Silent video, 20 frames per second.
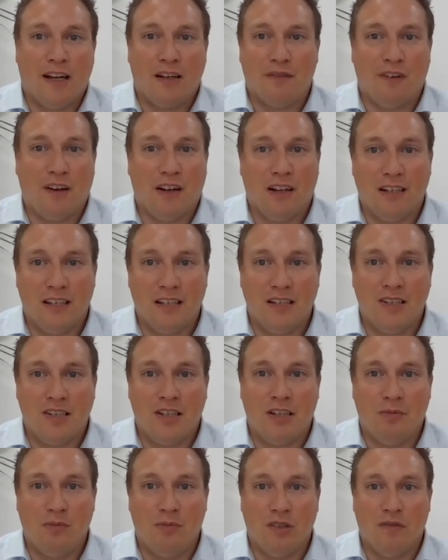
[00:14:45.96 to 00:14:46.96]
fact find in
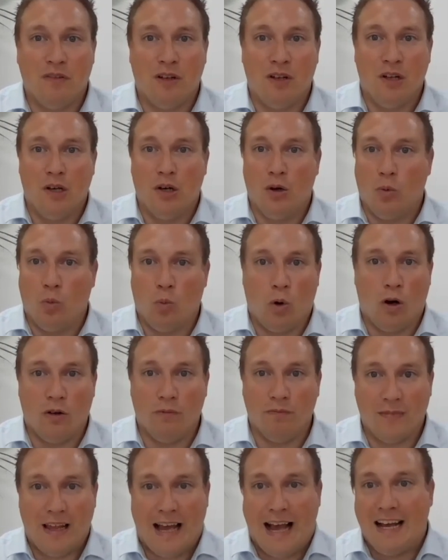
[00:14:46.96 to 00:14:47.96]
terms of
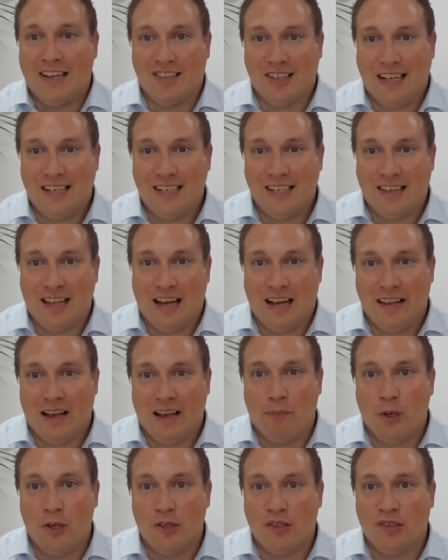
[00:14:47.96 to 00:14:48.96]
what assets that
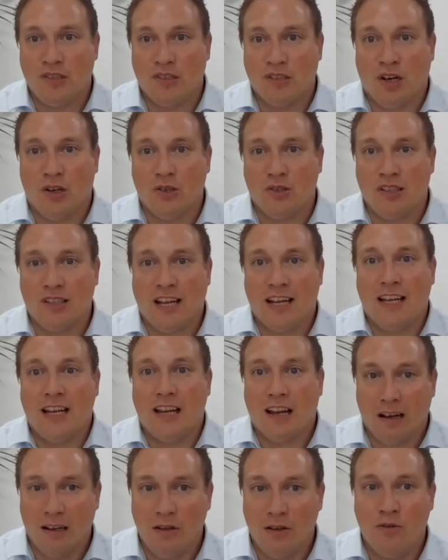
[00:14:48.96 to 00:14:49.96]
person's got, and that
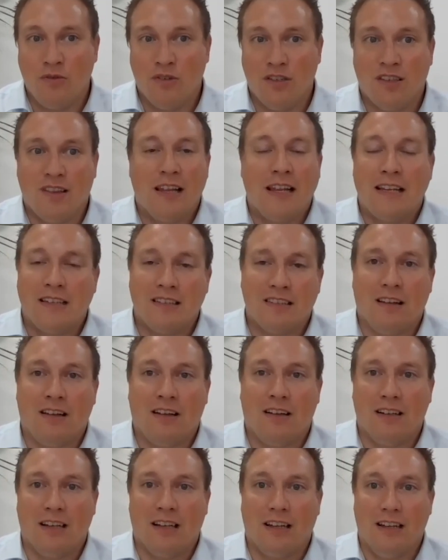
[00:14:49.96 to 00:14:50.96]
includes things
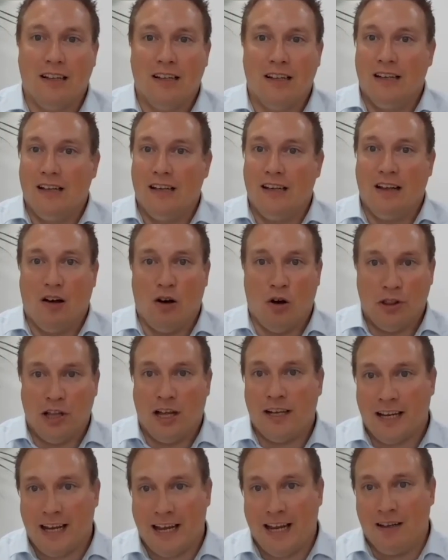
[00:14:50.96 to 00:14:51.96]
like
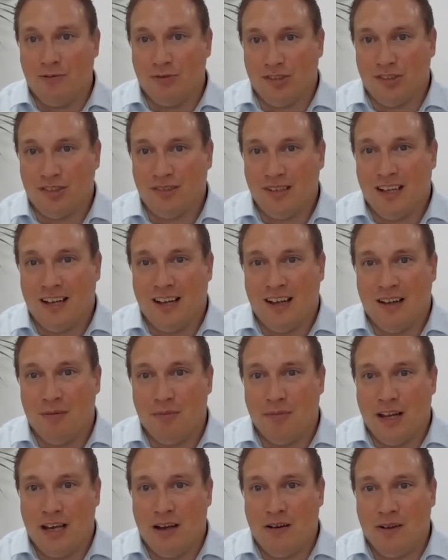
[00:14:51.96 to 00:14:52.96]
online accounts.
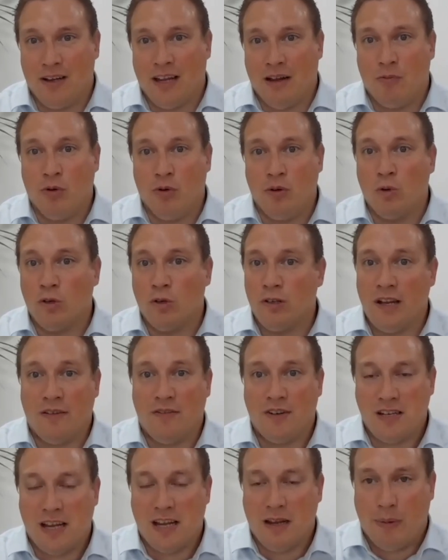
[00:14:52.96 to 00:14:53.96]
Now, again, we would
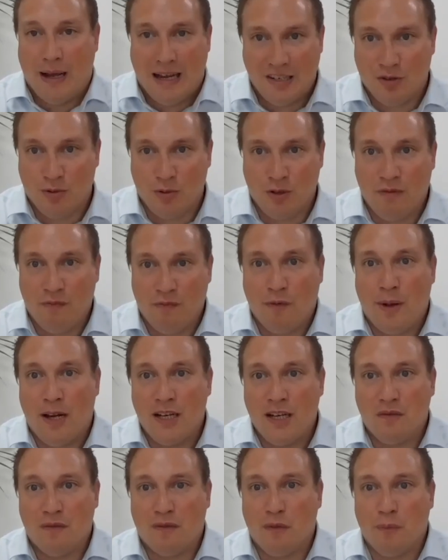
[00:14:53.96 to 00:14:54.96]
never take password
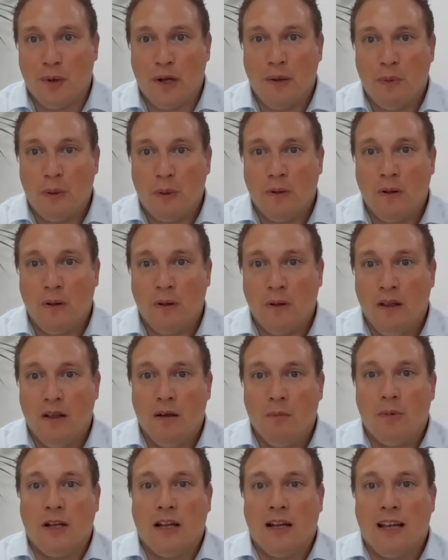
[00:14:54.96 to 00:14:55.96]
information from people,
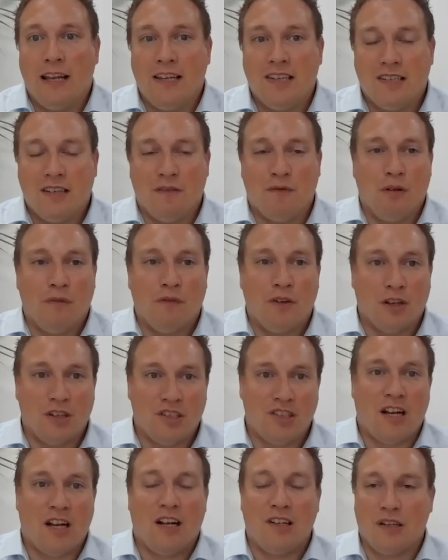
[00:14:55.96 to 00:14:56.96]
but at least if we've got a
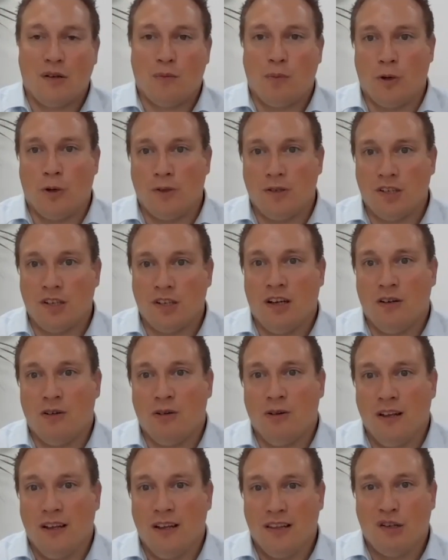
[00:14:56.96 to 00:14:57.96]
starting point to
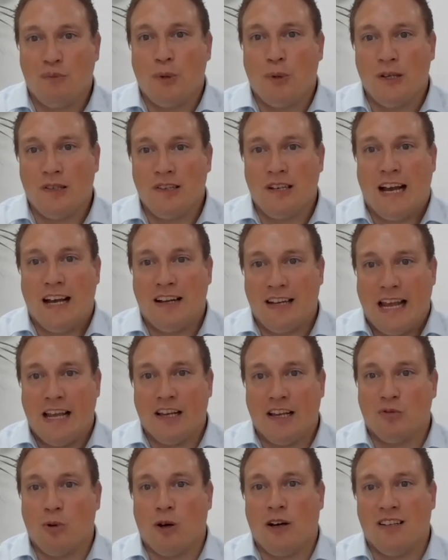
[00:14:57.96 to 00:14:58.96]
know this person had
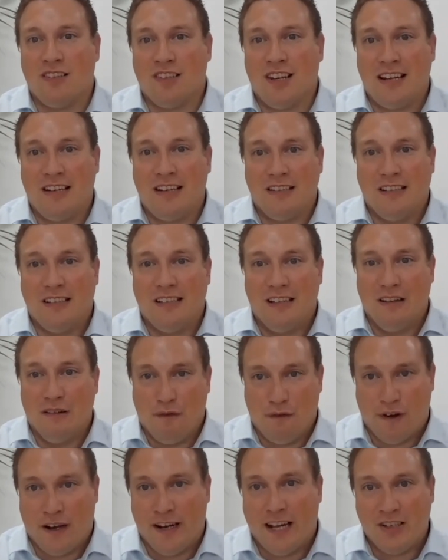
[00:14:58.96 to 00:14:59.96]
X, Y, and Z
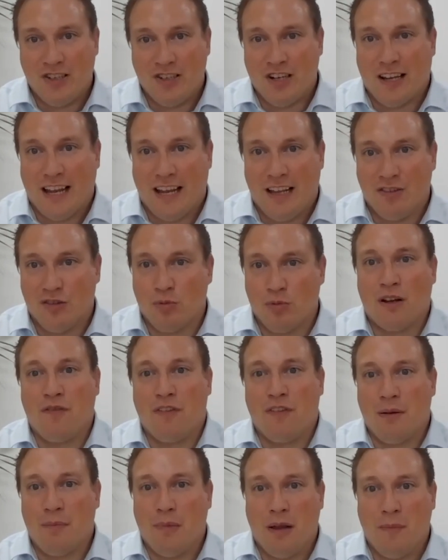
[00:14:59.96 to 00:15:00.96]
financial accounts, whatever they